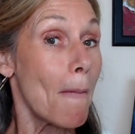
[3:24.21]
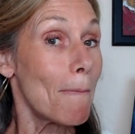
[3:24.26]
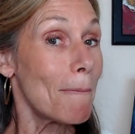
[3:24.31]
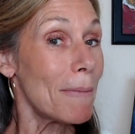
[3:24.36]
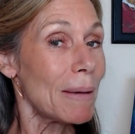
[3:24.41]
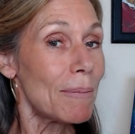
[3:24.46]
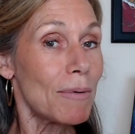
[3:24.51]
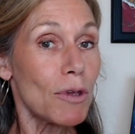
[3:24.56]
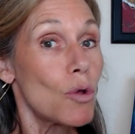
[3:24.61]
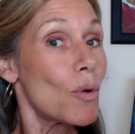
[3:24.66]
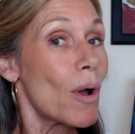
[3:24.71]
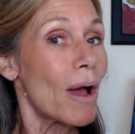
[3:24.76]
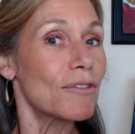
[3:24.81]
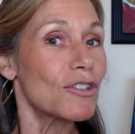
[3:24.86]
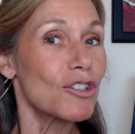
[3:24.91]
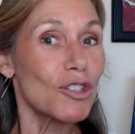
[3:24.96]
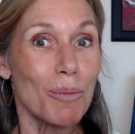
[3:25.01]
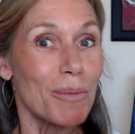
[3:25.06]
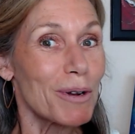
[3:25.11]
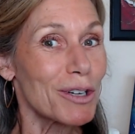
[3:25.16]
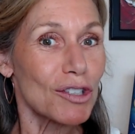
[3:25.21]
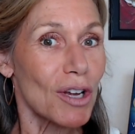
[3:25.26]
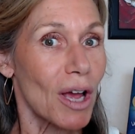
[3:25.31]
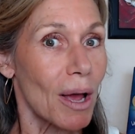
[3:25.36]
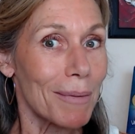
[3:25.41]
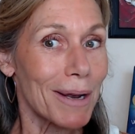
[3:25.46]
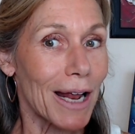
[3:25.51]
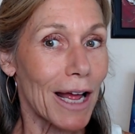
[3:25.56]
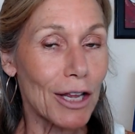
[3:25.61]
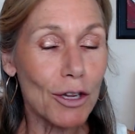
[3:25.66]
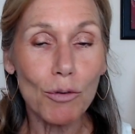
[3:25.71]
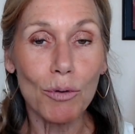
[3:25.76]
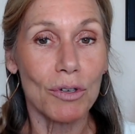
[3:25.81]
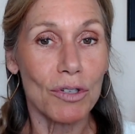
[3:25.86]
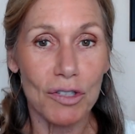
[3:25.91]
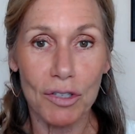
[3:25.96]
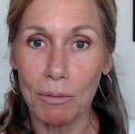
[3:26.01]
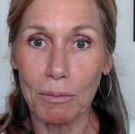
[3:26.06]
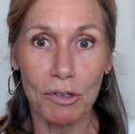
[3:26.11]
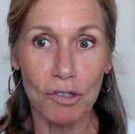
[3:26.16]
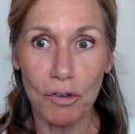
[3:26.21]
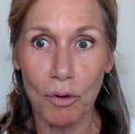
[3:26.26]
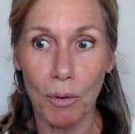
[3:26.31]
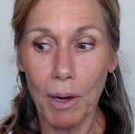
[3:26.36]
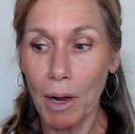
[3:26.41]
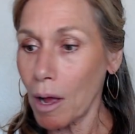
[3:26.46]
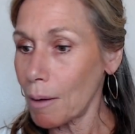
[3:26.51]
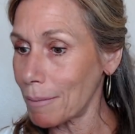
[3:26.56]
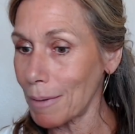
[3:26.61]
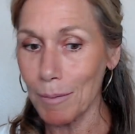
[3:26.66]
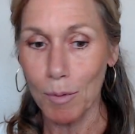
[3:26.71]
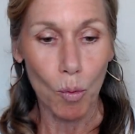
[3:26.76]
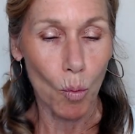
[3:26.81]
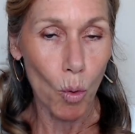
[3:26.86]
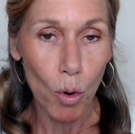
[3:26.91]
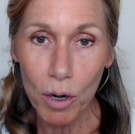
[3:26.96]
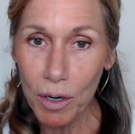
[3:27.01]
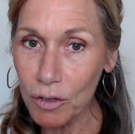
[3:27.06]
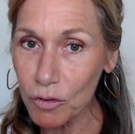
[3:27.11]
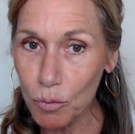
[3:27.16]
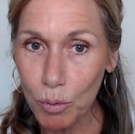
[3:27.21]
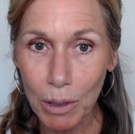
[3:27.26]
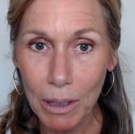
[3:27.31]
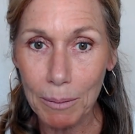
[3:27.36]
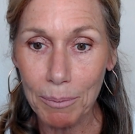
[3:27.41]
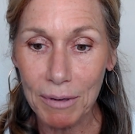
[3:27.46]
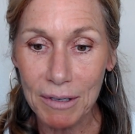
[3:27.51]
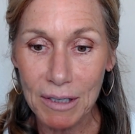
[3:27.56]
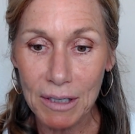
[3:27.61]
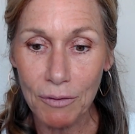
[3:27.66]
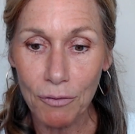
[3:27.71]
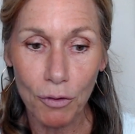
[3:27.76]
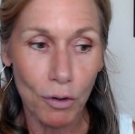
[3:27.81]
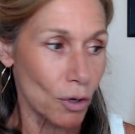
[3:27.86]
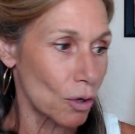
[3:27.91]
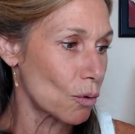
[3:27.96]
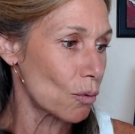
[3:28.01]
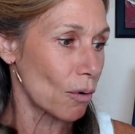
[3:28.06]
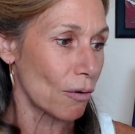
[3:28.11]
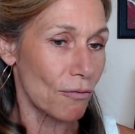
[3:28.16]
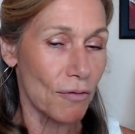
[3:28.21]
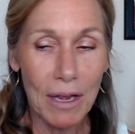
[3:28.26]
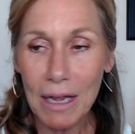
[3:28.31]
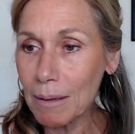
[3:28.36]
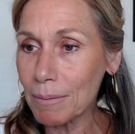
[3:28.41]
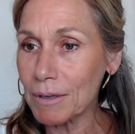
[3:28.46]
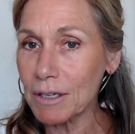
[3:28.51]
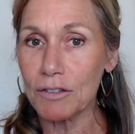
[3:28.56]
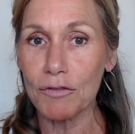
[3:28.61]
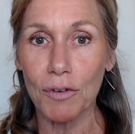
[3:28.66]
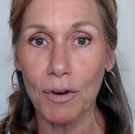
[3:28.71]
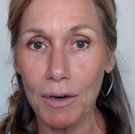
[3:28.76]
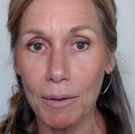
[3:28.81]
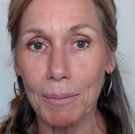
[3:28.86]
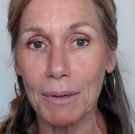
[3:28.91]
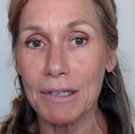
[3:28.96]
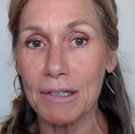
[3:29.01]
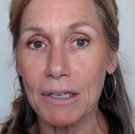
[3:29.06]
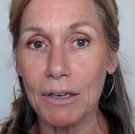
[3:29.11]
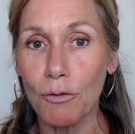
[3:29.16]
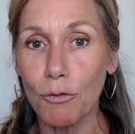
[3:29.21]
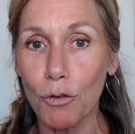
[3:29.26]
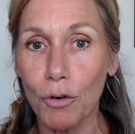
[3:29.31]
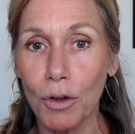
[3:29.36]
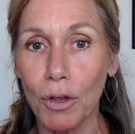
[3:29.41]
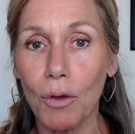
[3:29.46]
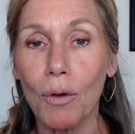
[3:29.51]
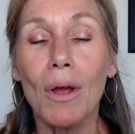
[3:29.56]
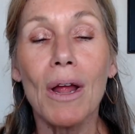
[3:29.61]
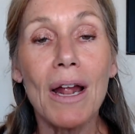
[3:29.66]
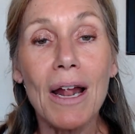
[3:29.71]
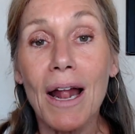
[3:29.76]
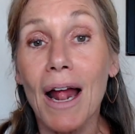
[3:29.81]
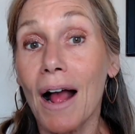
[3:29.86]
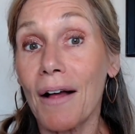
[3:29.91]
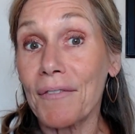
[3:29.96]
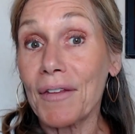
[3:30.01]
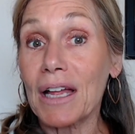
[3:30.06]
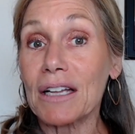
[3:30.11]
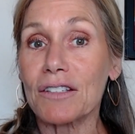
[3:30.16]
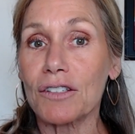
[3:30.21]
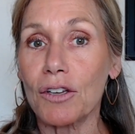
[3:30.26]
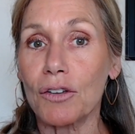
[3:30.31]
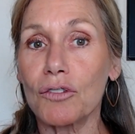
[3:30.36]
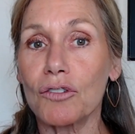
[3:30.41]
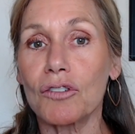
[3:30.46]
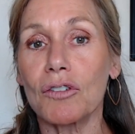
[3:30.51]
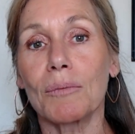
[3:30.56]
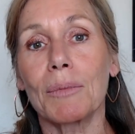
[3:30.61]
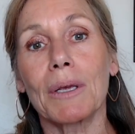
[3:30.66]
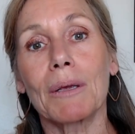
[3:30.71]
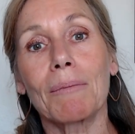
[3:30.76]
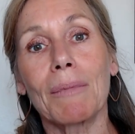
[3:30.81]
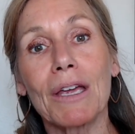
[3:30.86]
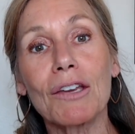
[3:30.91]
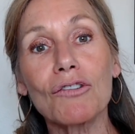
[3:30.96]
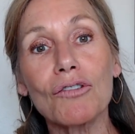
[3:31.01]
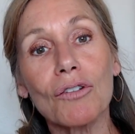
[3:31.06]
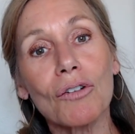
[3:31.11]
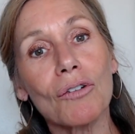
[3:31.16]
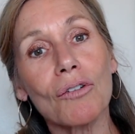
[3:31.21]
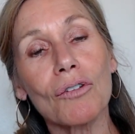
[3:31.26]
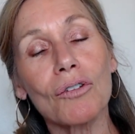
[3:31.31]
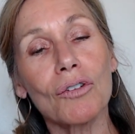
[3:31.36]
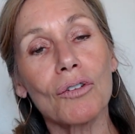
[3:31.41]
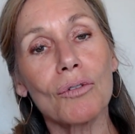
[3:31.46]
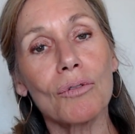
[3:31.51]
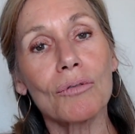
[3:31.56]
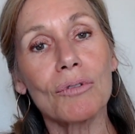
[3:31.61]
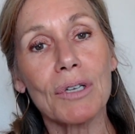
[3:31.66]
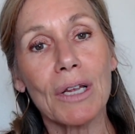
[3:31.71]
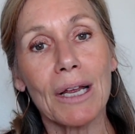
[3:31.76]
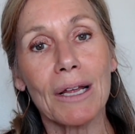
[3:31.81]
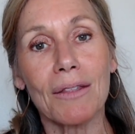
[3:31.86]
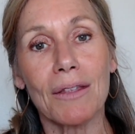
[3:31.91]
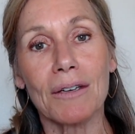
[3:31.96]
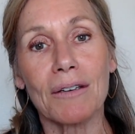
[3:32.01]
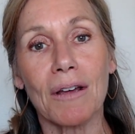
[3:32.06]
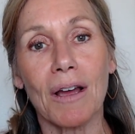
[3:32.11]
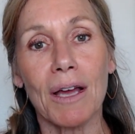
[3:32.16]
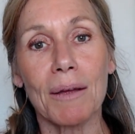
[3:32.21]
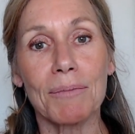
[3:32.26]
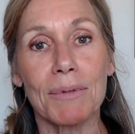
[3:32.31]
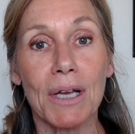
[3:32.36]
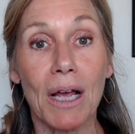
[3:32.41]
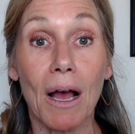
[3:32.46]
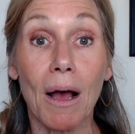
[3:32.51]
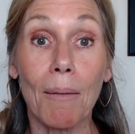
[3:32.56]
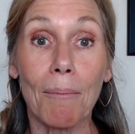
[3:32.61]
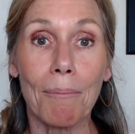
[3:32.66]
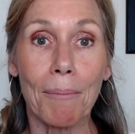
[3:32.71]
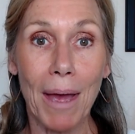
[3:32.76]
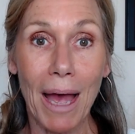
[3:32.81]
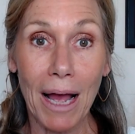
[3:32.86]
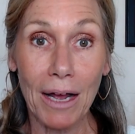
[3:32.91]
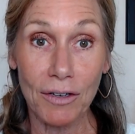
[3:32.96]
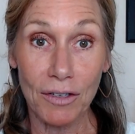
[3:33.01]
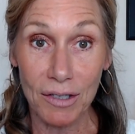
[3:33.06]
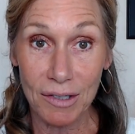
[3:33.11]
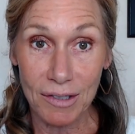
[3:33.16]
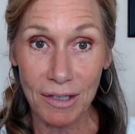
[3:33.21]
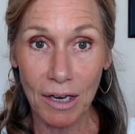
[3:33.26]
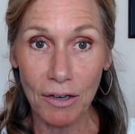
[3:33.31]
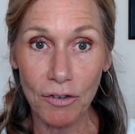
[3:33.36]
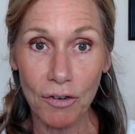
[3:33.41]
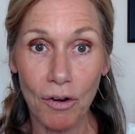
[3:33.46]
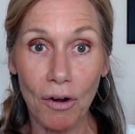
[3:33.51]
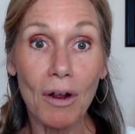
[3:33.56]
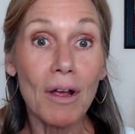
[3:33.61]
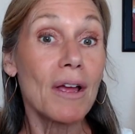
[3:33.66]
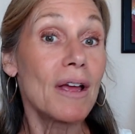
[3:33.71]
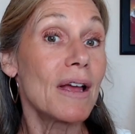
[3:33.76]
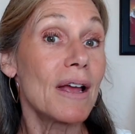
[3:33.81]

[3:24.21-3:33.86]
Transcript: Maybe you have so much coming at you and so much going on. Maybe work is really busy for you, or family is very busy for you, and that's consuming. Make sure you take the time to come back to center.